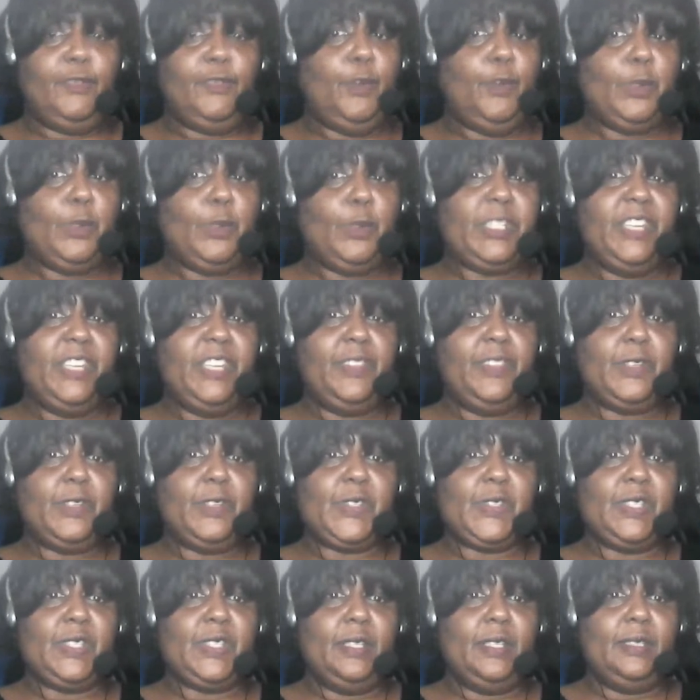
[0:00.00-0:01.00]
the
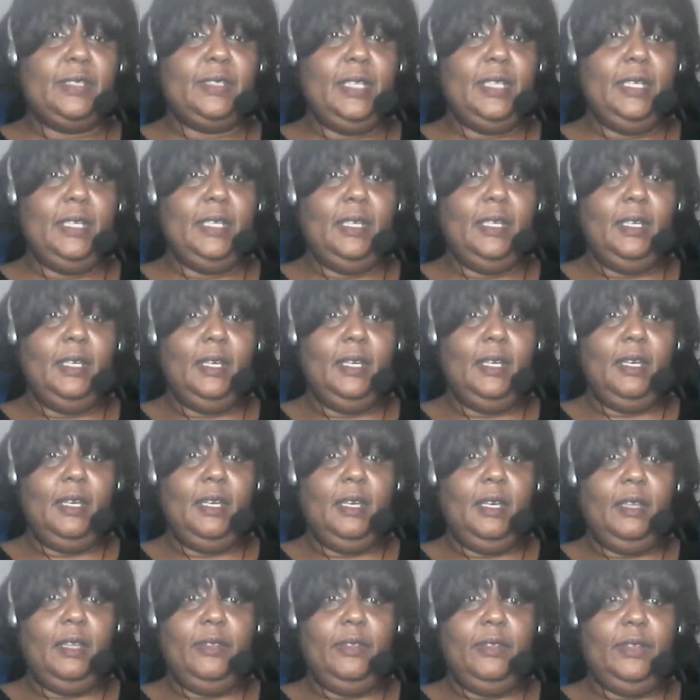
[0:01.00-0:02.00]
14th on Sunday.
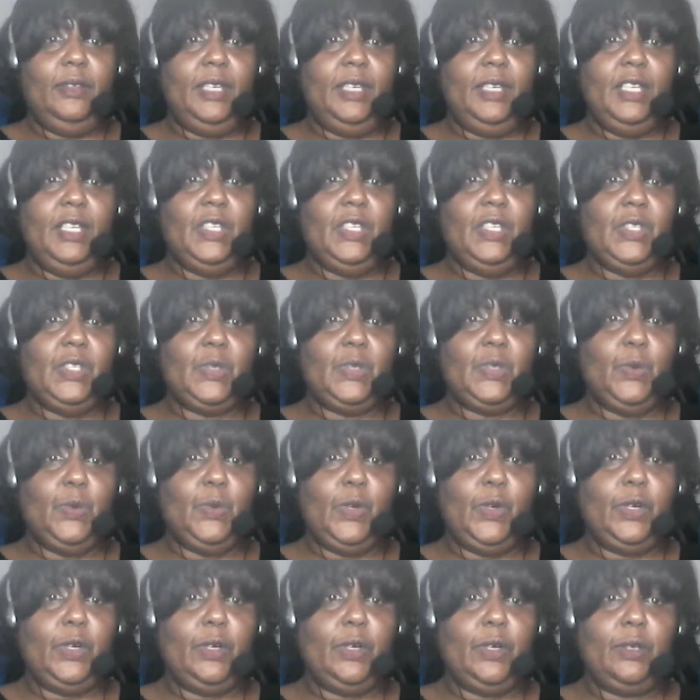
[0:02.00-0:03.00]
These
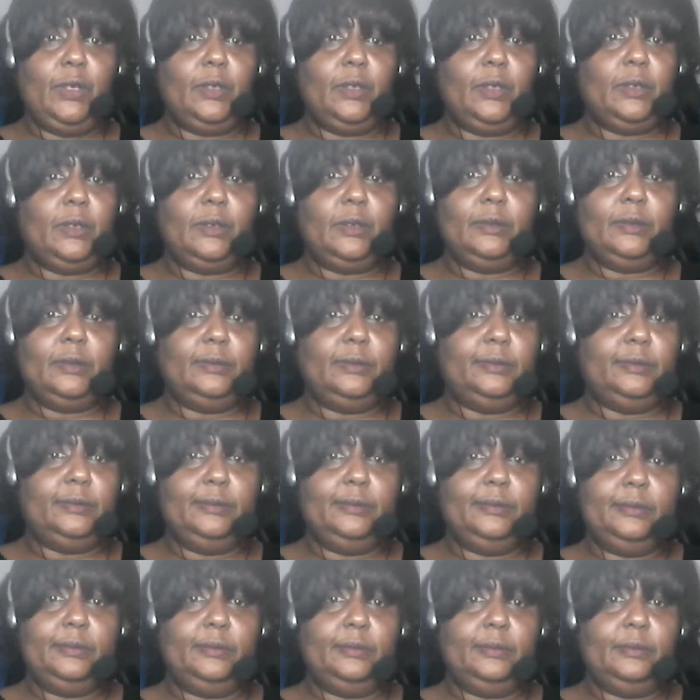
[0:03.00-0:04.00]
were
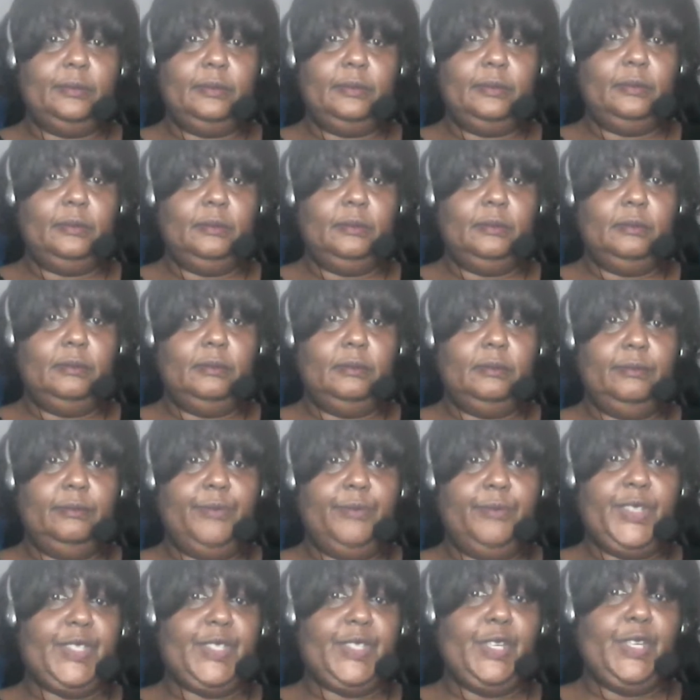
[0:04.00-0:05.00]

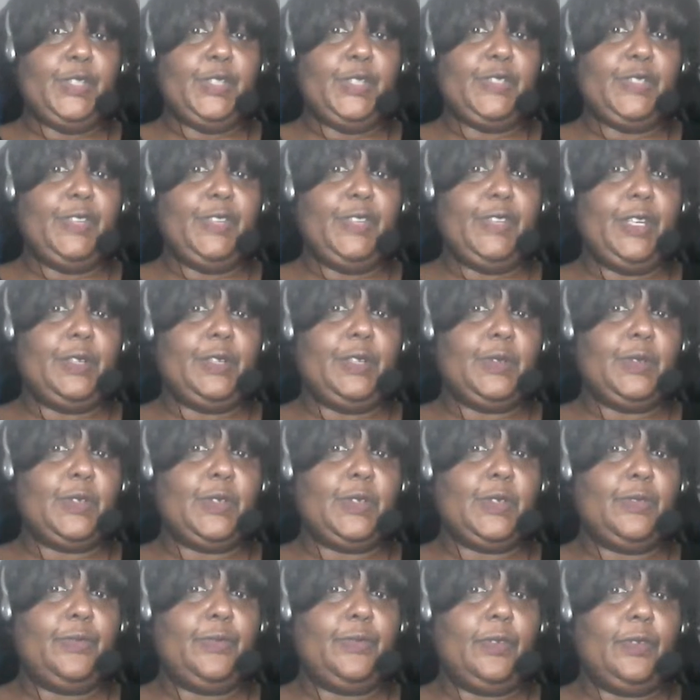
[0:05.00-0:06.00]
the sales figures
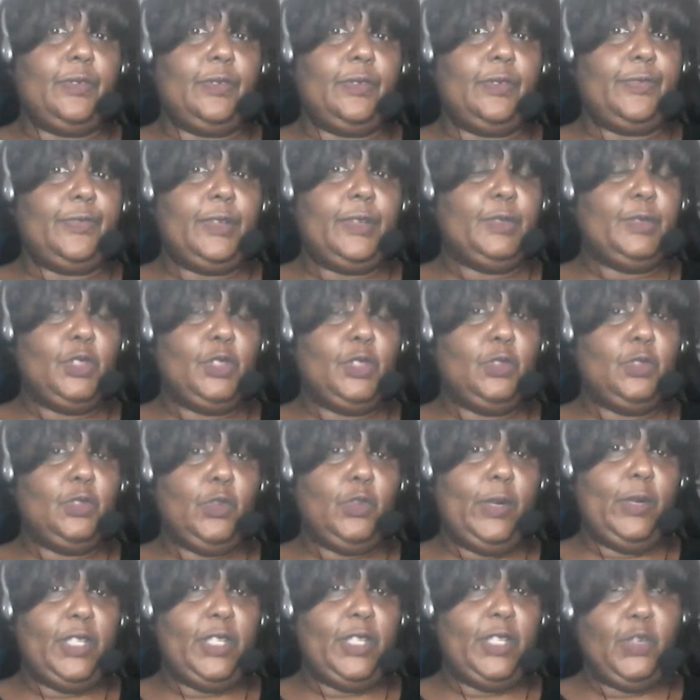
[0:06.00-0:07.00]
from June
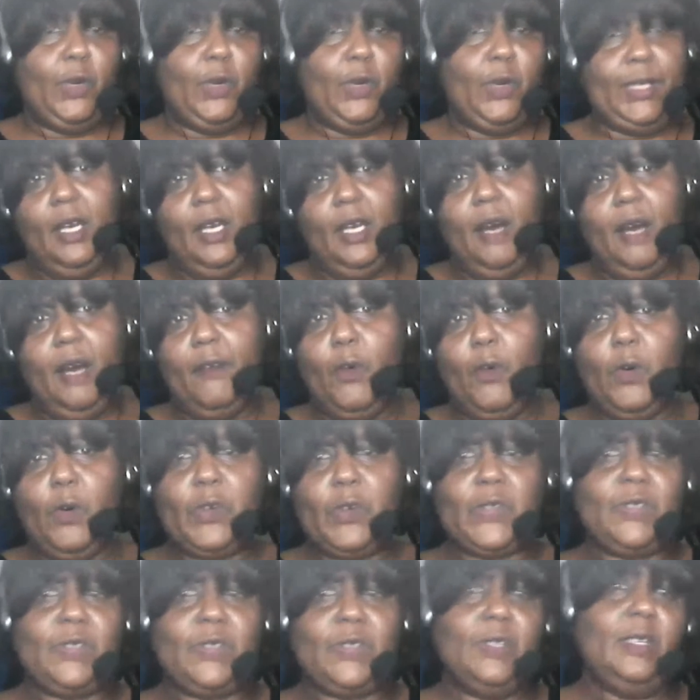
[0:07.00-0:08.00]
2020. Of
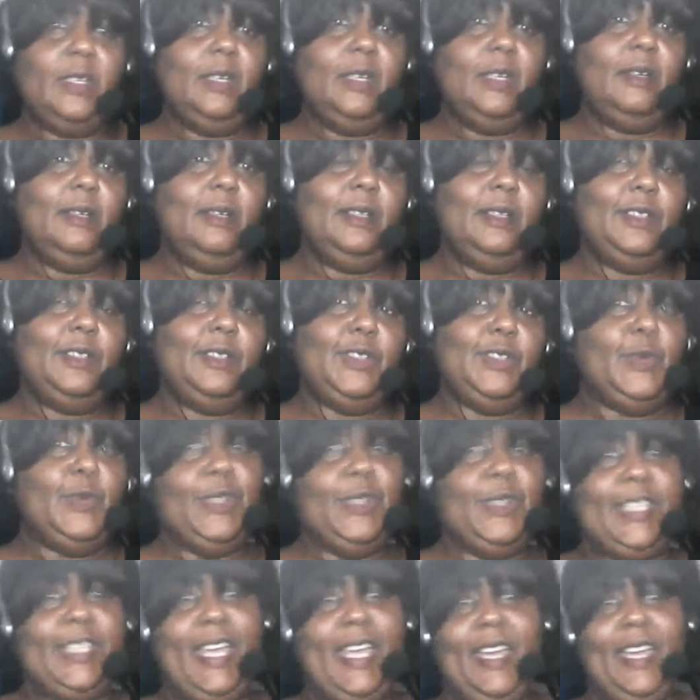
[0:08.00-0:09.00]
course,
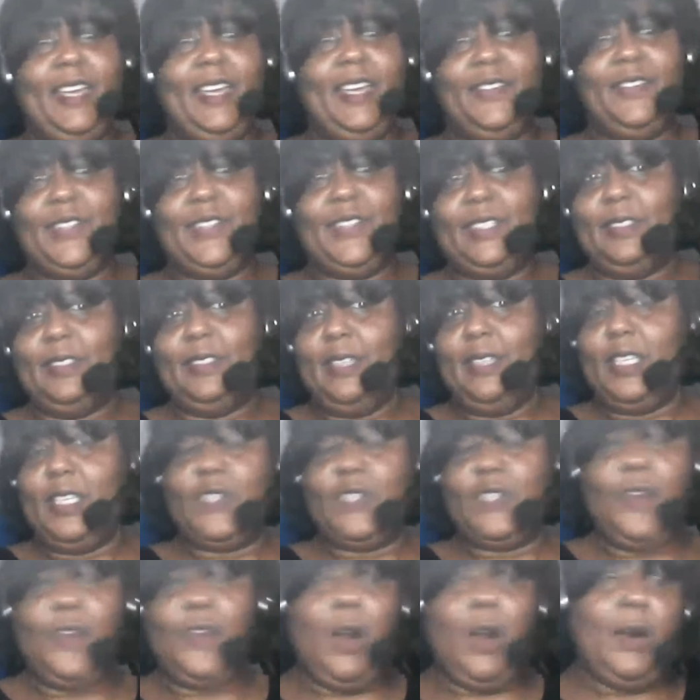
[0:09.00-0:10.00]
you wouldn't have
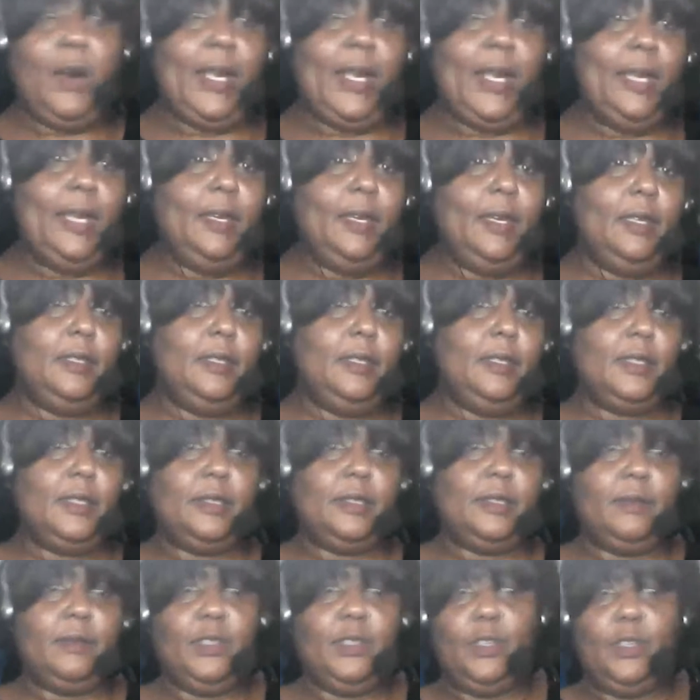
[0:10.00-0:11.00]
it as far
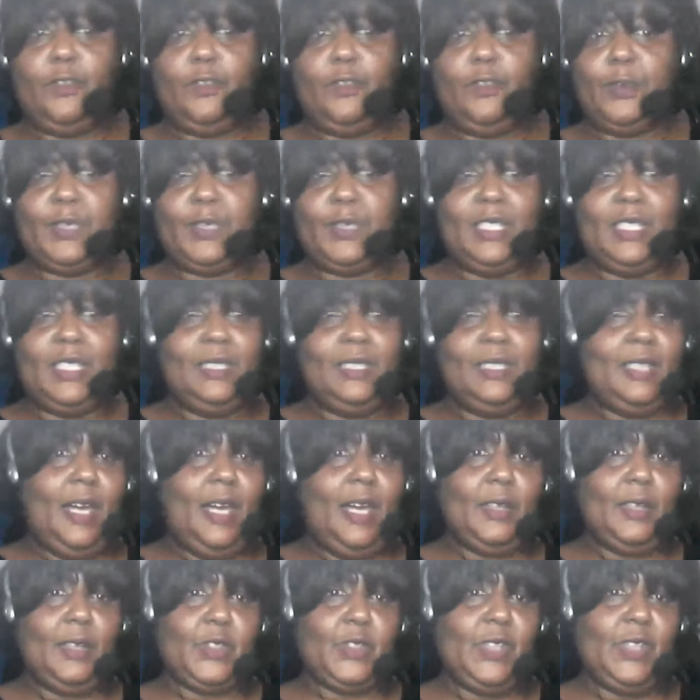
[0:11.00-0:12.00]
as, from
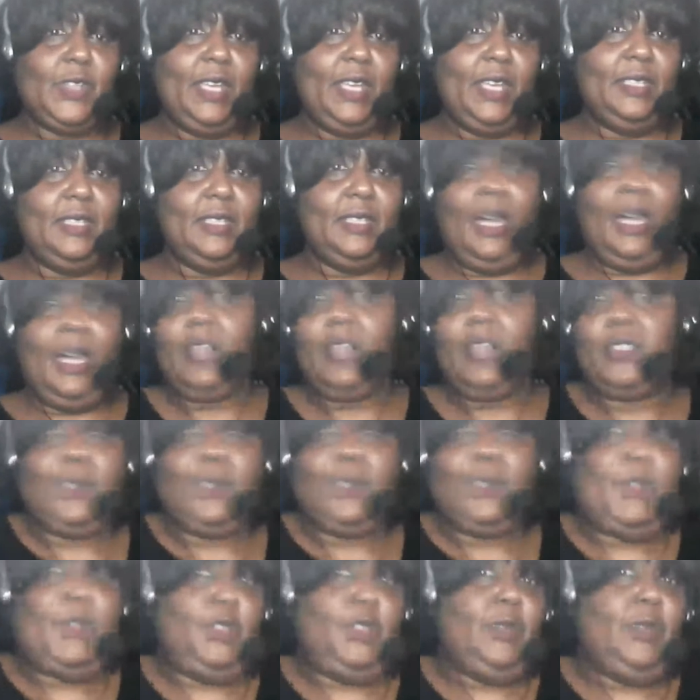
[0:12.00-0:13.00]
$10 to
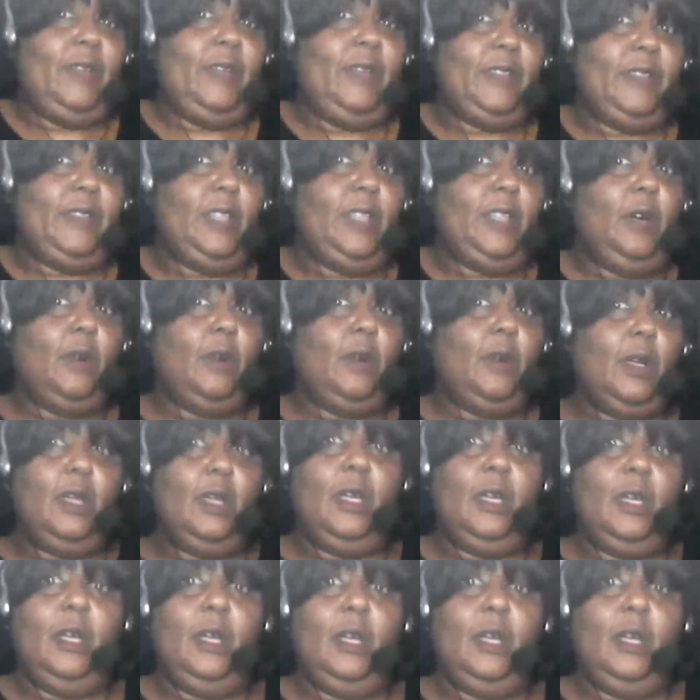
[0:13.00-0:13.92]
$80, but you never know.